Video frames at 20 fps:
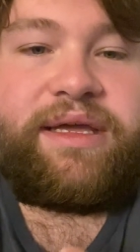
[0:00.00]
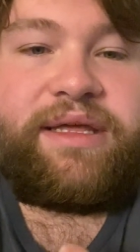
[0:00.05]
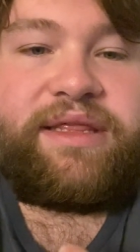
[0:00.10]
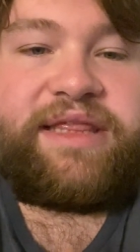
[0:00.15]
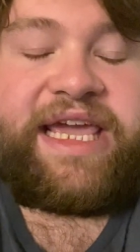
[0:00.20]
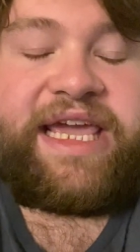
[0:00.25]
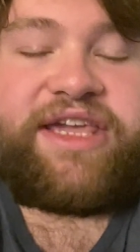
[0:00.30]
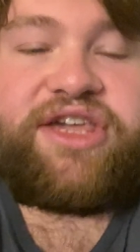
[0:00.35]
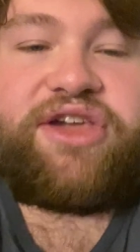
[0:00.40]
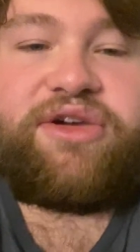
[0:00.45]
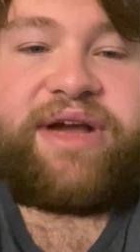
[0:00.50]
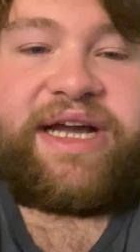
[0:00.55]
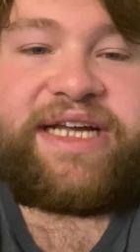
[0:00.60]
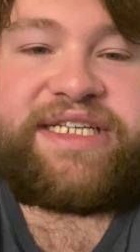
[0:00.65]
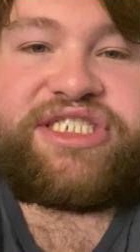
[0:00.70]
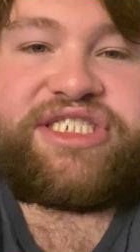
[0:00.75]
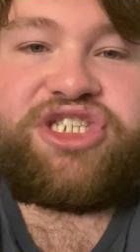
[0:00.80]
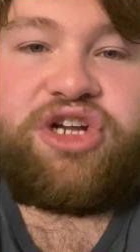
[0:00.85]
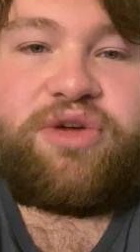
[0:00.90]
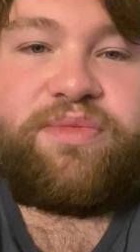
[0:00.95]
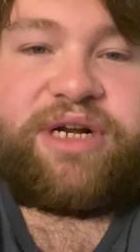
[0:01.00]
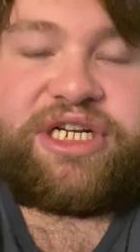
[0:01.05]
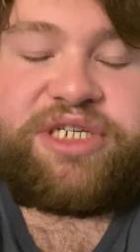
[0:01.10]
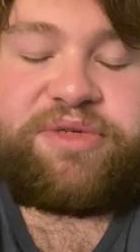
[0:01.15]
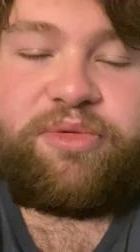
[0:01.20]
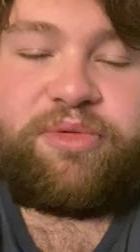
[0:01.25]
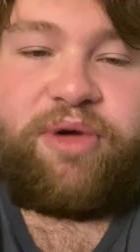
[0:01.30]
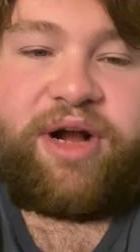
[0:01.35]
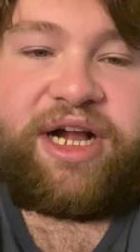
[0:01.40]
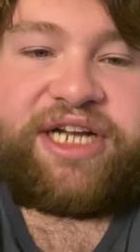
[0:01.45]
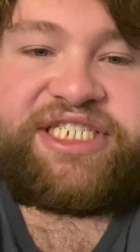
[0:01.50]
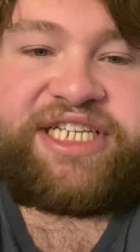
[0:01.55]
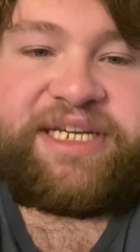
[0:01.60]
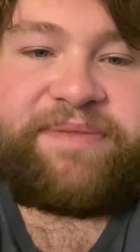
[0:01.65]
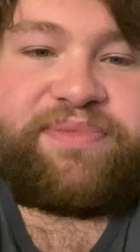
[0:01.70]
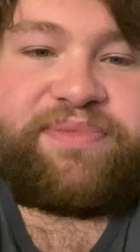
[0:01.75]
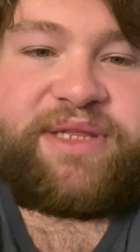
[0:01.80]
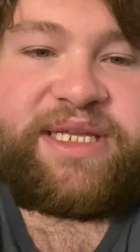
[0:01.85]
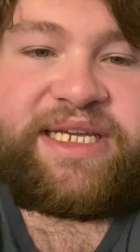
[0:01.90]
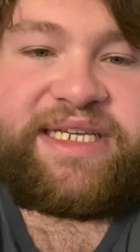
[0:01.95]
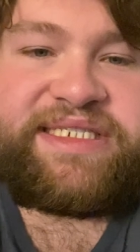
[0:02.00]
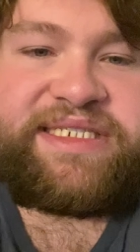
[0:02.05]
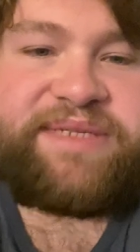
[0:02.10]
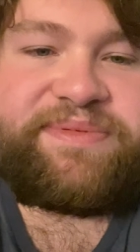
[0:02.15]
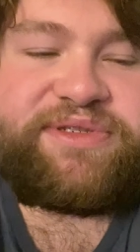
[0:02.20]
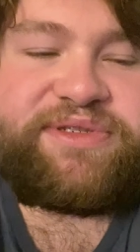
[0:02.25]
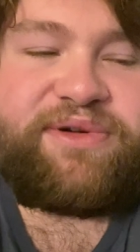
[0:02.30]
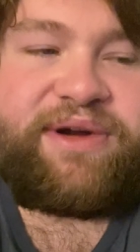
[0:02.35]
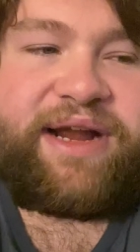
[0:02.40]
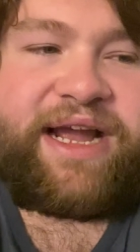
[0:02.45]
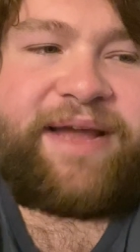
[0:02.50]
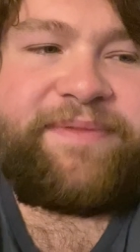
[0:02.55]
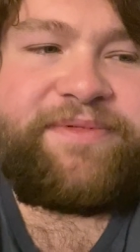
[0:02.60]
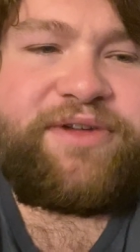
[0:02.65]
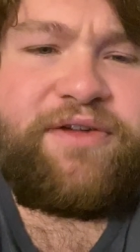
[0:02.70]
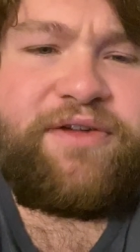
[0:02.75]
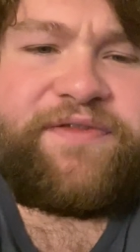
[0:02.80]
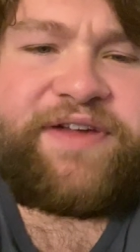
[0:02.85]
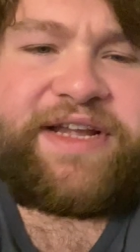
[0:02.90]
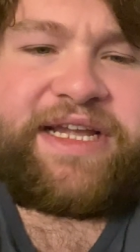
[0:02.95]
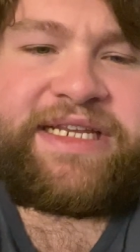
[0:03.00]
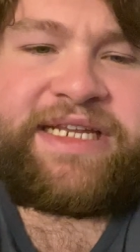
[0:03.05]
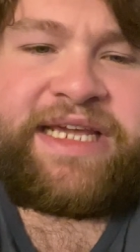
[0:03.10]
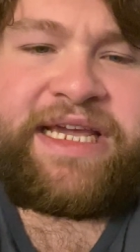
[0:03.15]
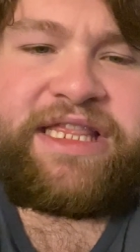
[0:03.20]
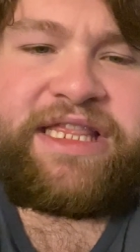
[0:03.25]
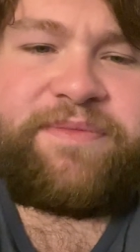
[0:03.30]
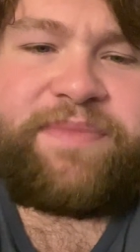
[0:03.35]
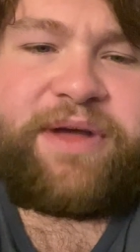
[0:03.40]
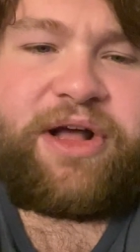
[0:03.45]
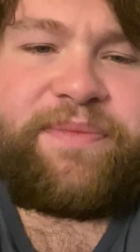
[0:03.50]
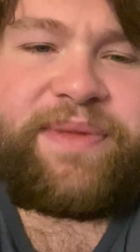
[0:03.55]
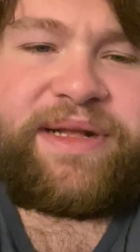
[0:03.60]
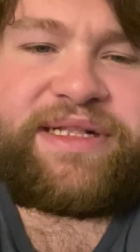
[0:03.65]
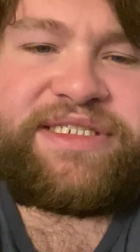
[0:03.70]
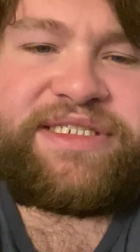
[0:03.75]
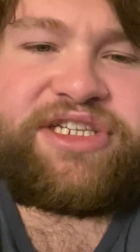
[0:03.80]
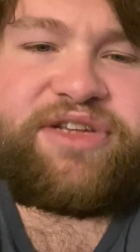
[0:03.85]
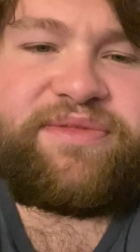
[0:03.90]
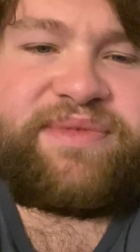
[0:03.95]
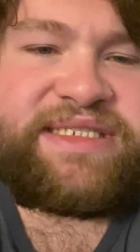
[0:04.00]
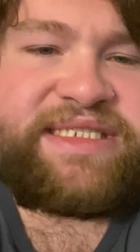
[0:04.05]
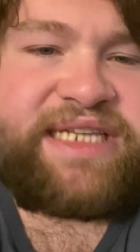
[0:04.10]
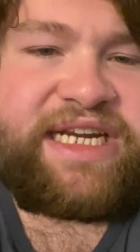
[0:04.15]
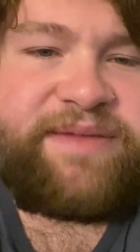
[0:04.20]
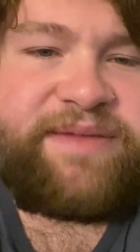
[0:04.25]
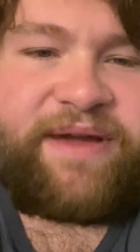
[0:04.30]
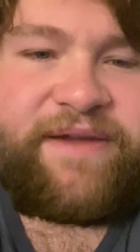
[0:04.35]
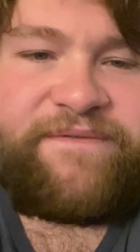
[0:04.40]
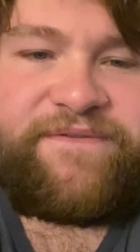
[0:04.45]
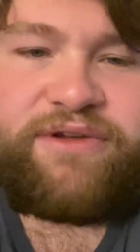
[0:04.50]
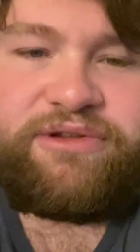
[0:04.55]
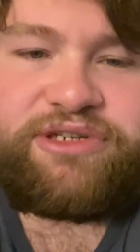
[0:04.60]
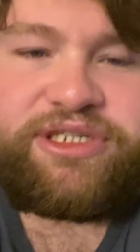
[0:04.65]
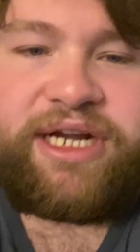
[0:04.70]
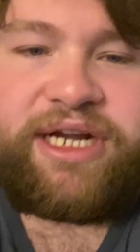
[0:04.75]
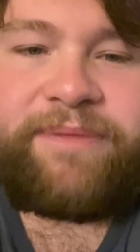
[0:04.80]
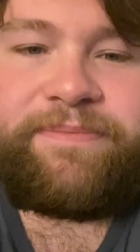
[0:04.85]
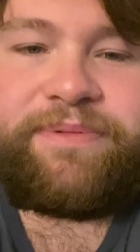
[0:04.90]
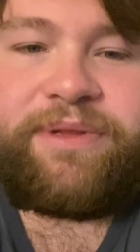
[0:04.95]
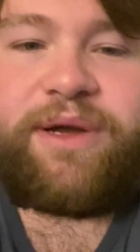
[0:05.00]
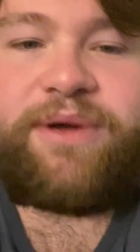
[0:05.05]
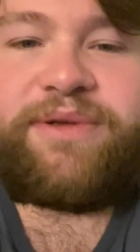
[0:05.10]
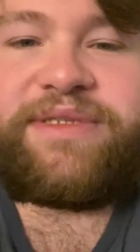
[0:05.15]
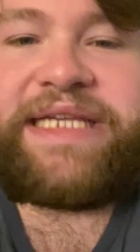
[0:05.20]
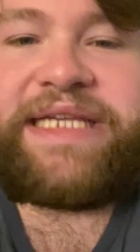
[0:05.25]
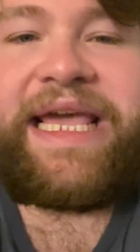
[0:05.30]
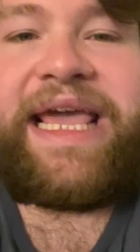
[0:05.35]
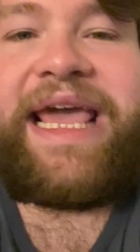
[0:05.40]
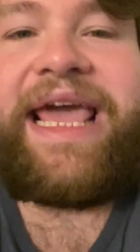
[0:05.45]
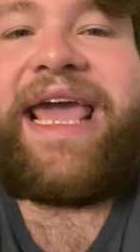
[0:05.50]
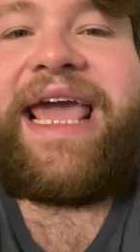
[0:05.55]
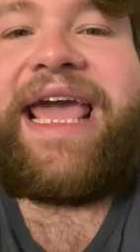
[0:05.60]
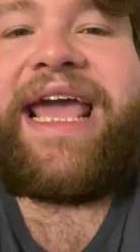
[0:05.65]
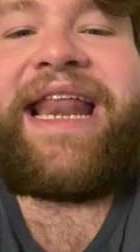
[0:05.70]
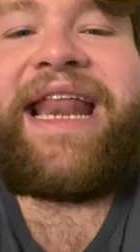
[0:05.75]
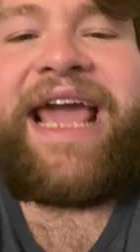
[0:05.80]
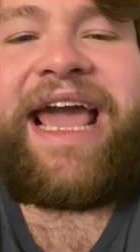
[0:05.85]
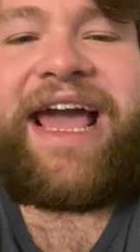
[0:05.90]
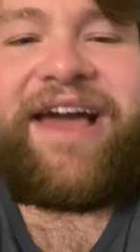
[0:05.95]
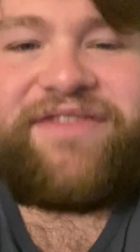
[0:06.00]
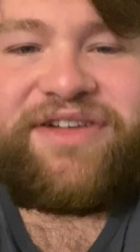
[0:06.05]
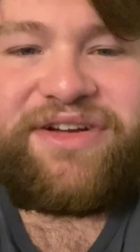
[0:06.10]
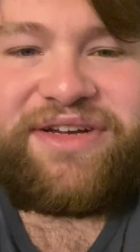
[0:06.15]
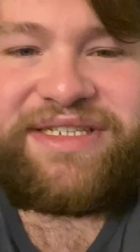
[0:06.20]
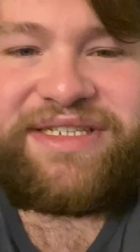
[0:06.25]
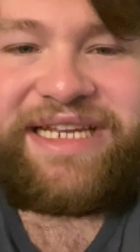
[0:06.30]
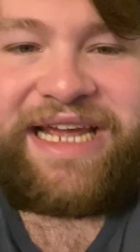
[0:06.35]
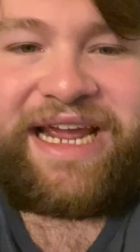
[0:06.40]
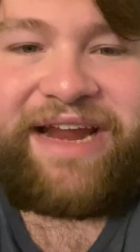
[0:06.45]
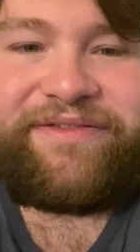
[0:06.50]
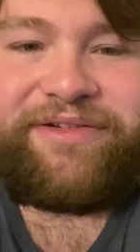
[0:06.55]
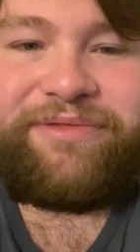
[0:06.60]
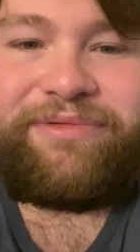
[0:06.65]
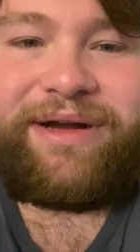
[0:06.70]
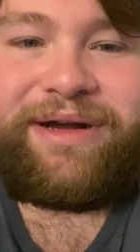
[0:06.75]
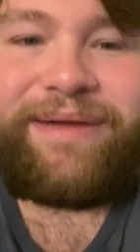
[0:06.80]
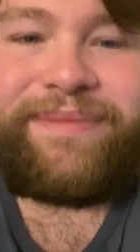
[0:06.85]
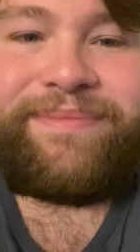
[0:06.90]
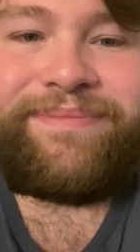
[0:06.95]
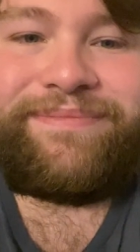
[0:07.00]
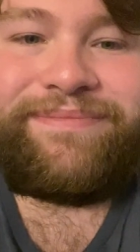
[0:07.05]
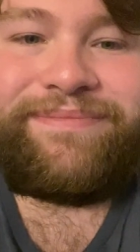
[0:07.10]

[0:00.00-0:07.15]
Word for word: Thank you guys so much for watching. Please subscribe. Don't forget to hit the bell button so you don't miss any of my future uploads. And have a good day, everyone.